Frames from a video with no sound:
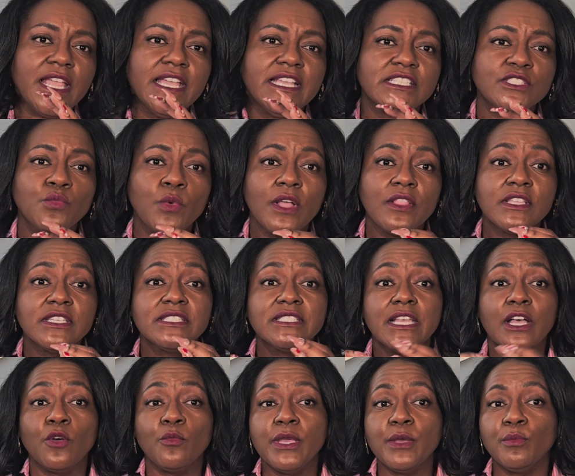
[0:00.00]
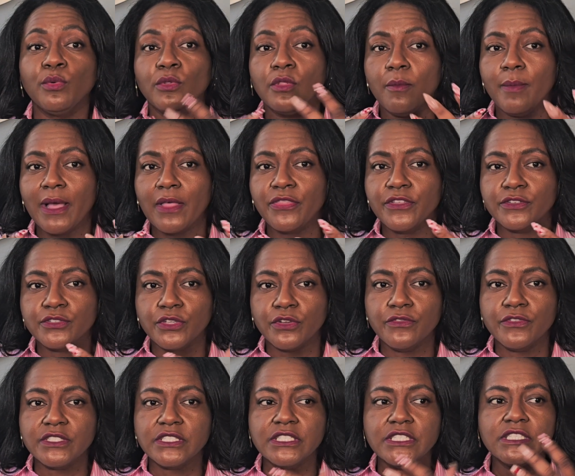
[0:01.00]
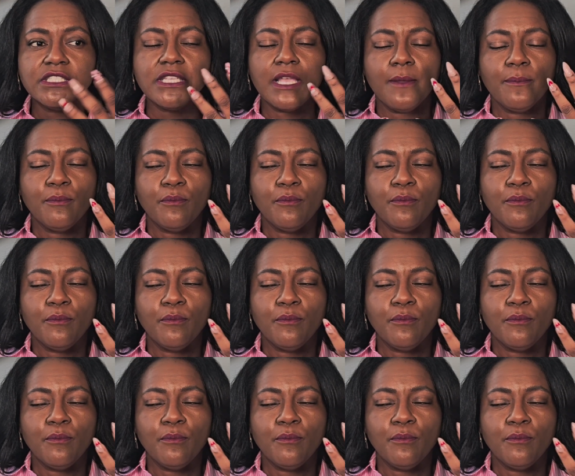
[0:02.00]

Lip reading: as well as tell people about their services.